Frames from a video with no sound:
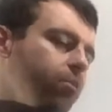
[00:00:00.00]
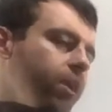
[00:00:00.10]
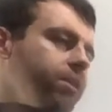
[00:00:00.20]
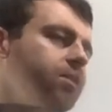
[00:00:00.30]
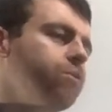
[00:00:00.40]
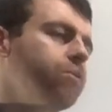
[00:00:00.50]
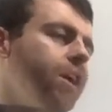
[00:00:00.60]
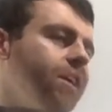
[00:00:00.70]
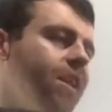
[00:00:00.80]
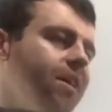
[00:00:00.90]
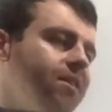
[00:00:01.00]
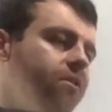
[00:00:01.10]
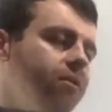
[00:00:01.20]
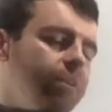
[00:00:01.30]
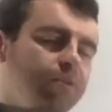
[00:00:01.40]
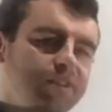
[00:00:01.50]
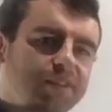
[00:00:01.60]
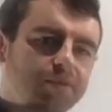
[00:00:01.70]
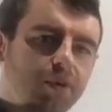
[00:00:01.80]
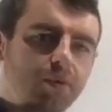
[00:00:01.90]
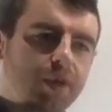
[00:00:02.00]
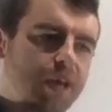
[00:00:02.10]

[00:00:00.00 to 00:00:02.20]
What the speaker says: when is the quadratic less than or equal to 0?